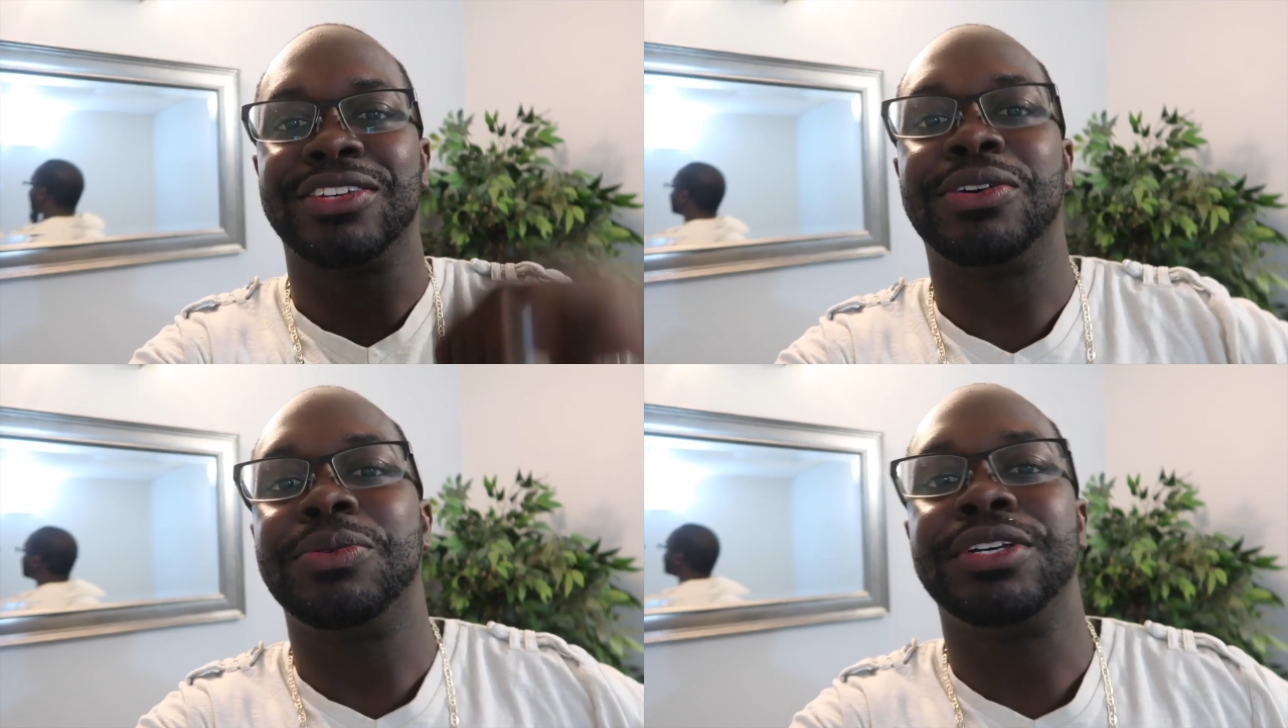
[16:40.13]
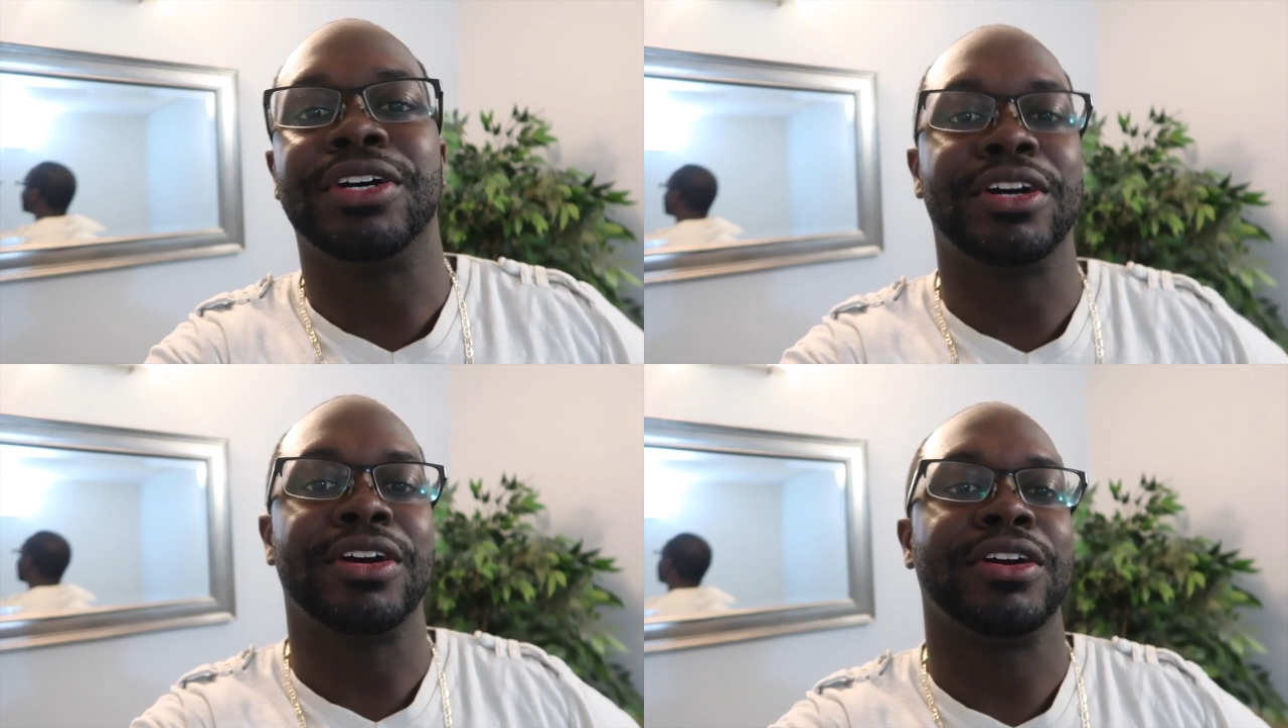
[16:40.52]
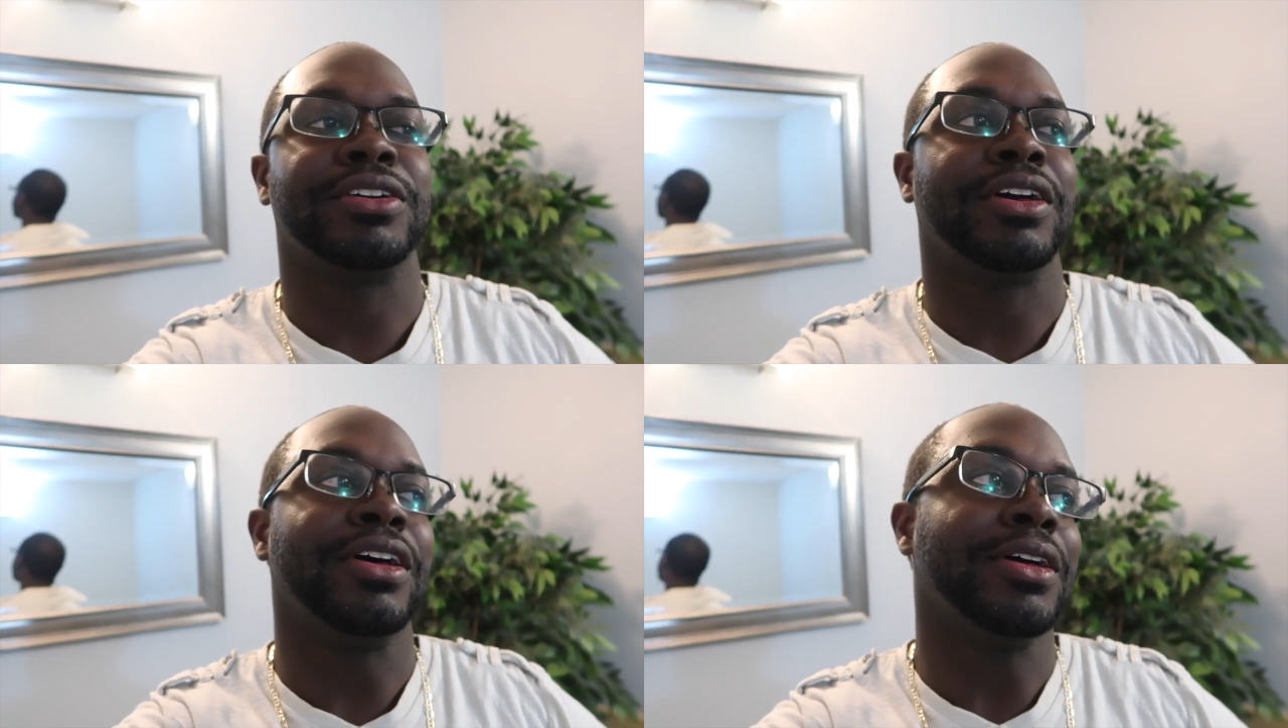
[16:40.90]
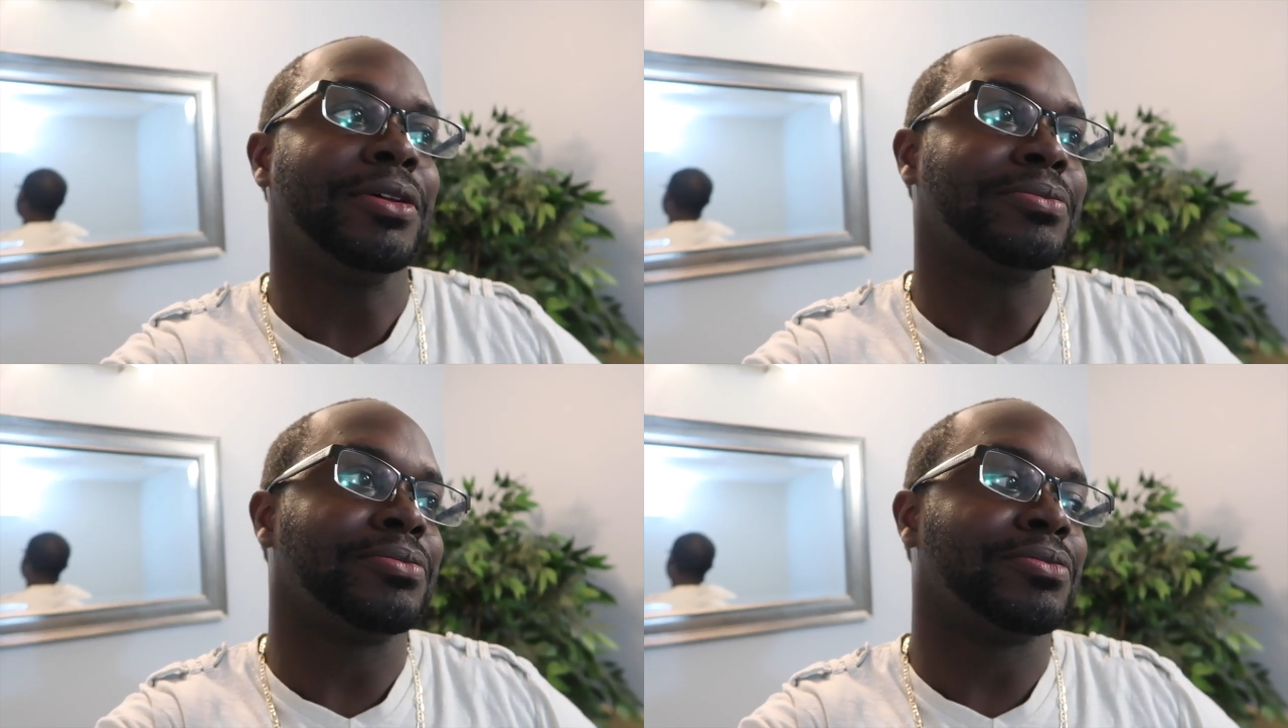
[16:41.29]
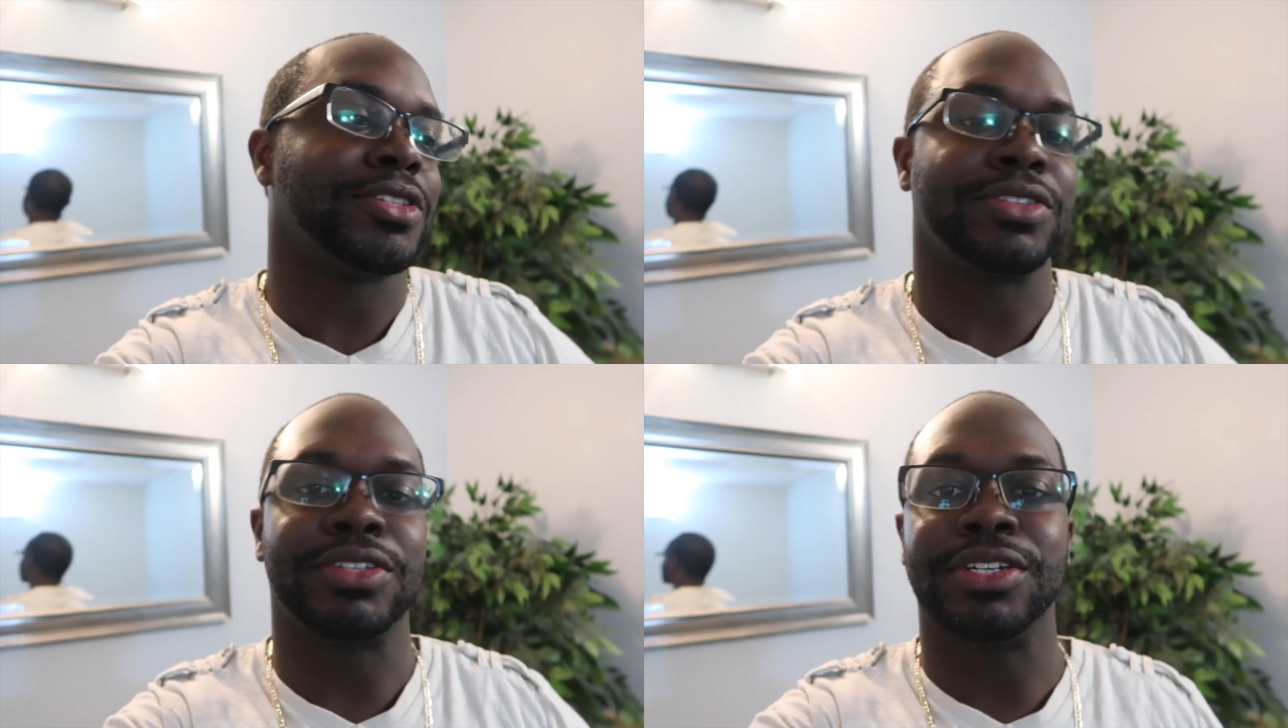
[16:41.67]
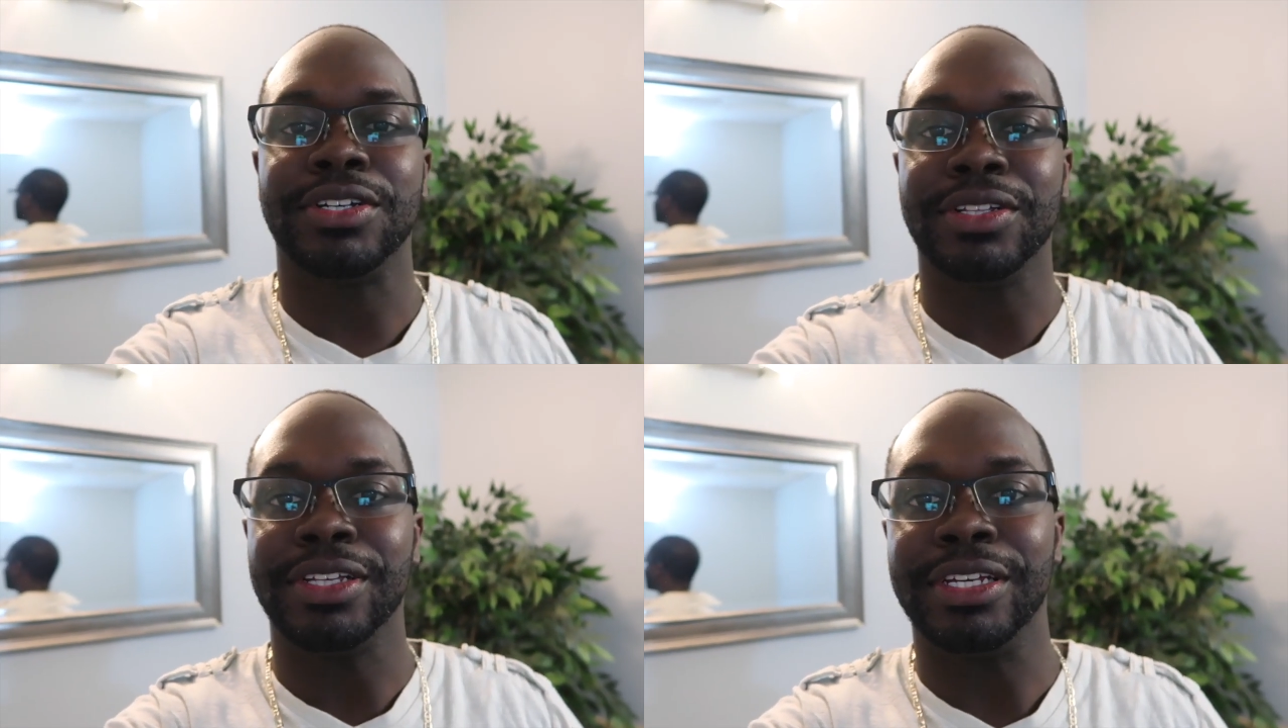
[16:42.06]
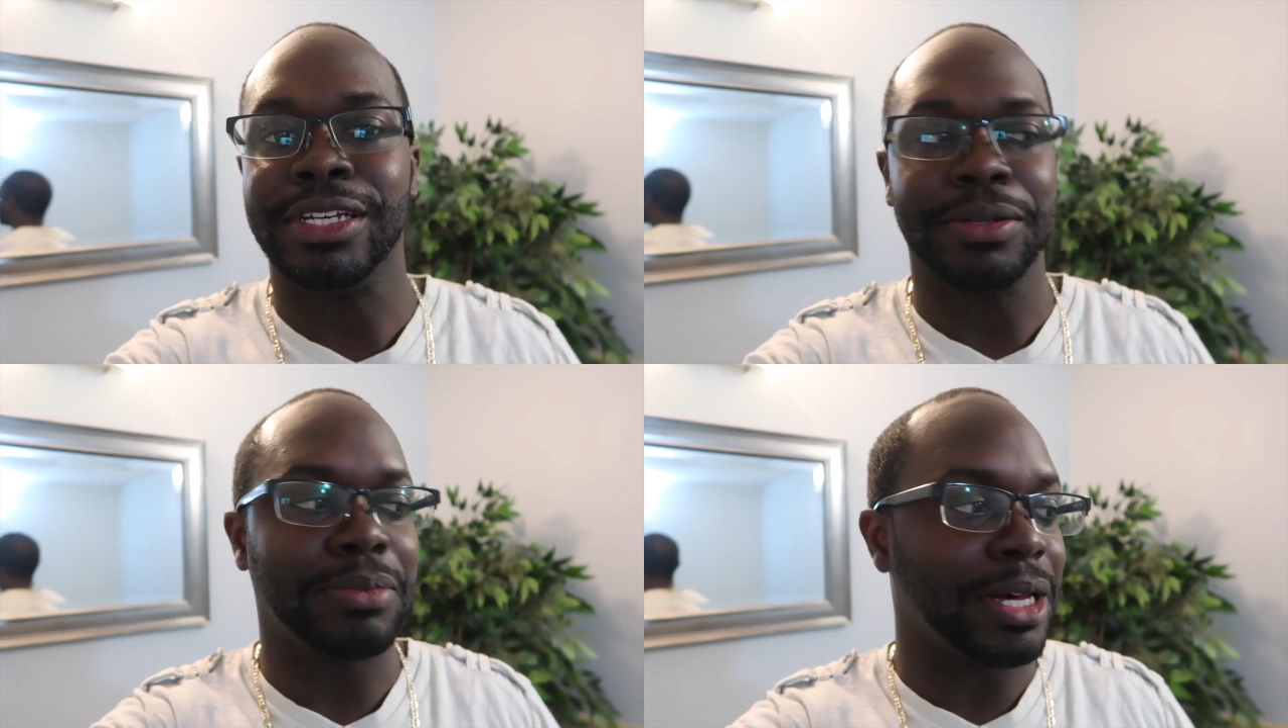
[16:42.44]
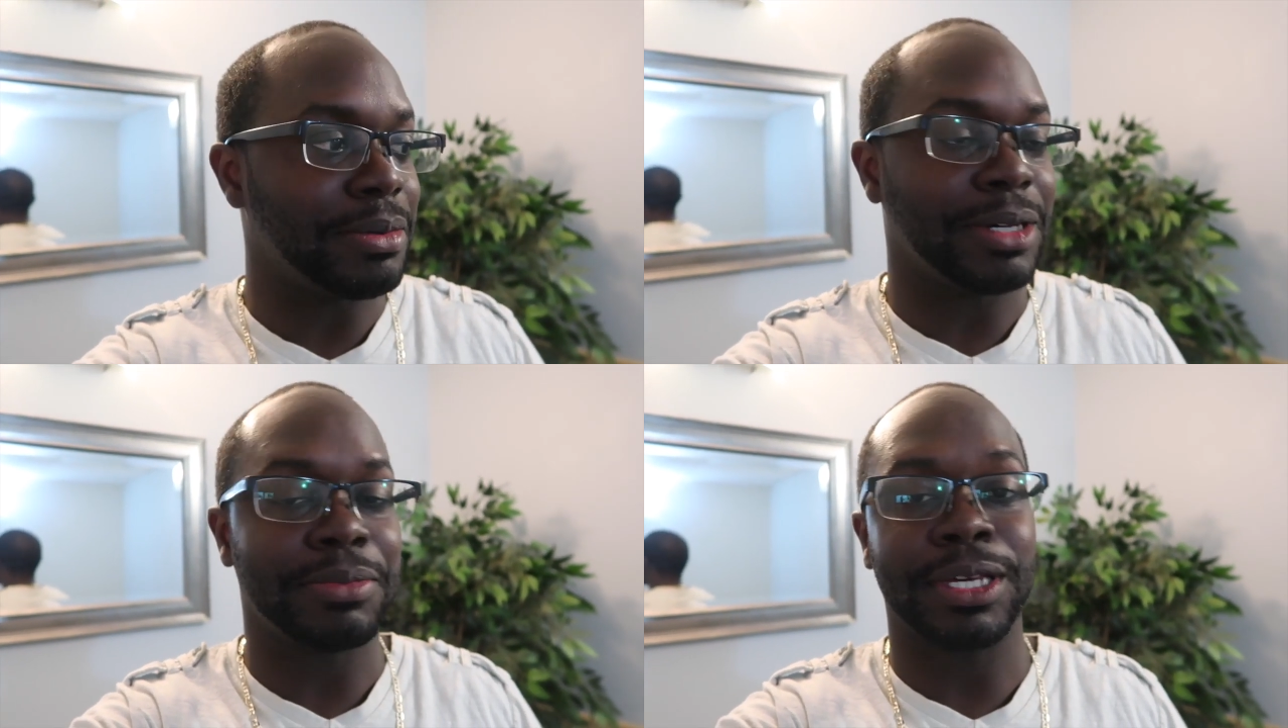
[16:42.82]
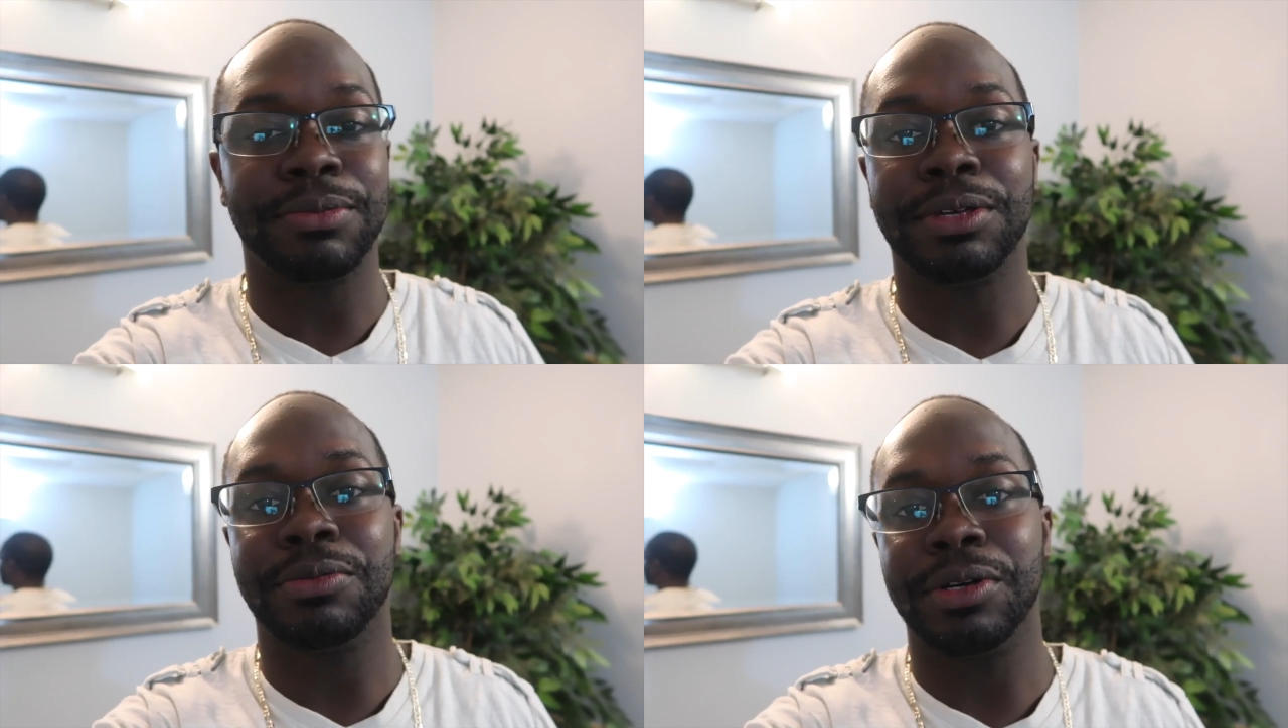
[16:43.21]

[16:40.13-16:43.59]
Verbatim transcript: so we are um, still in Buy Buy Baby,